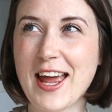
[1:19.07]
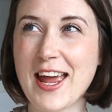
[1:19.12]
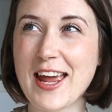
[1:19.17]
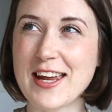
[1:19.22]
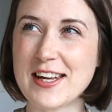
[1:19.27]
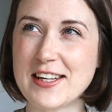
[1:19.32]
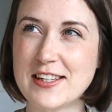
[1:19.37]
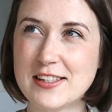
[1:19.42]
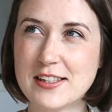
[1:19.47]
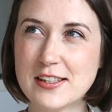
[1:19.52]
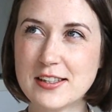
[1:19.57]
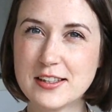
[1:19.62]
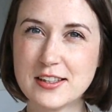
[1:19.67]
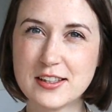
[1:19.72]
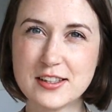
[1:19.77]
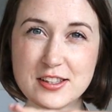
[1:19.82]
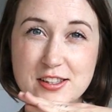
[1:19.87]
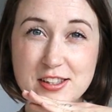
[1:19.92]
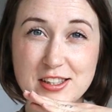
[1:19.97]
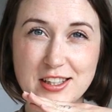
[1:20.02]
and
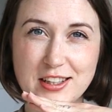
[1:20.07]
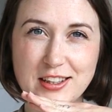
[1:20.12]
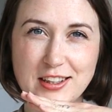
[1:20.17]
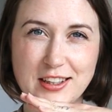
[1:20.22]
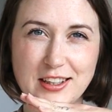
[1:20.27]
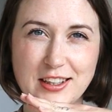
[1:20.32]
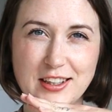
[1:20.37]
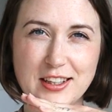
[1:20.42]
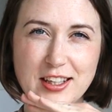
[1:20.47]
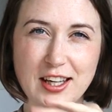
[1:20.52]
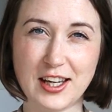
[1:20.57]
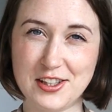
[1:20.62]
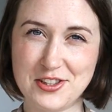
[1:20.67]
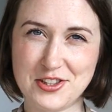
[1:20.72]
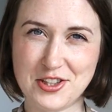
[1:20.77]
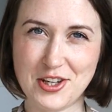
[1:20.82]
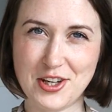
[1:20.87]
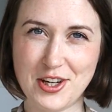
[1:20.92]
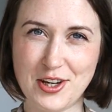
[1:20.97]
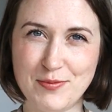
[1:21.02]
silly at
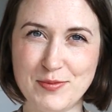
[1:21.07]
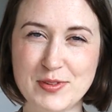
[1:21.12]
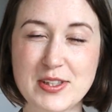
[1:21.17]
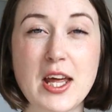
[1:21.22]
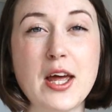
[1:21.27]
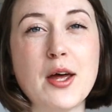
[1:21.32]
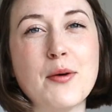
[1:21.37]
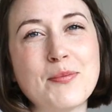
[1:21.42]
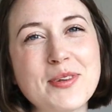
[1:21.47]
times,